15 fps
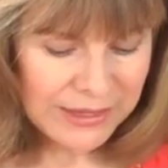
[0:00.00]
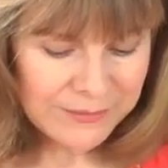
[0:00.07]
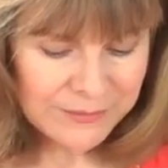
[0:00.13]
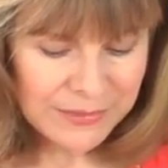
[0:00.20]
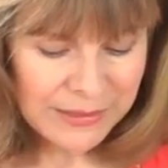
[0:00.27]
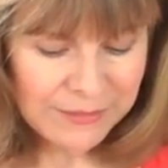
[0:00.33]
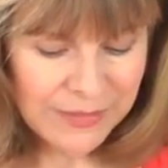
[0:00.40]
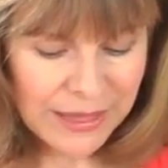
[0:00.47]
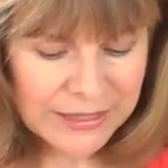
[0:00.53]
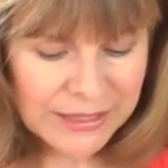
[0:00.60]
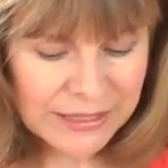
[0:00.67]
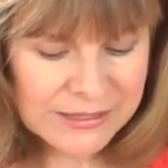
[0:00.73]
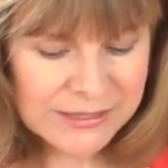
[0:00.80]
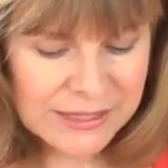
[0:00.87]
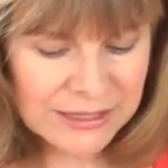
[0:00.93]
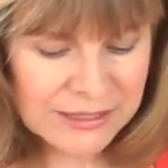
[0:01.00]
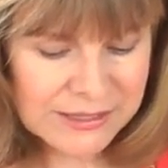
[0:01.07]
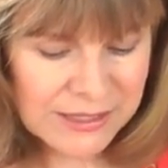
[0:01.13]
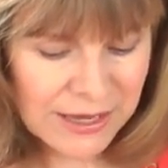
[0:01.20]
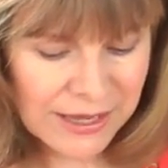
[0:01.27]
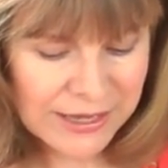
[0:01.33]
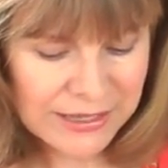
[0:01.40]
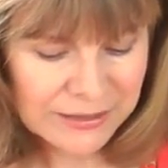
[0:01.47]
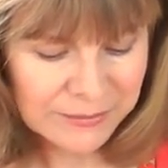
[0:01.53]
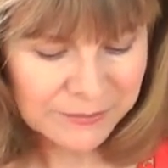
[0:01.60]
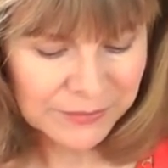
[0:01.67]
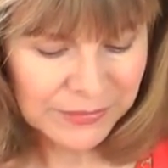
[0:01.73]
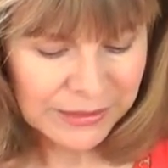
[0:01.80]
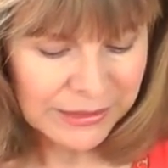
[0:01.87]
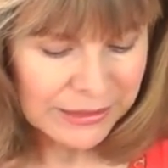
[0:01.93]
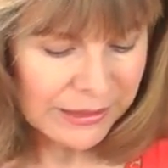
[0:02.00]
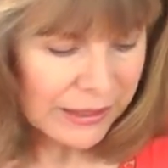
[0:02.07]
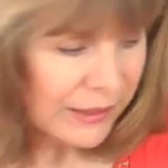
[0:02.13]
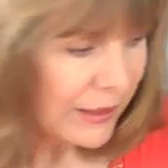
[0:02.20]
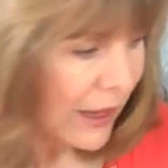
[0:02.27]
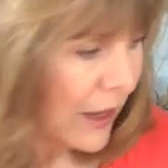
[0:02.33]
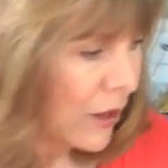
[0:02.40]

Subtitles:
right, that gets set aside. And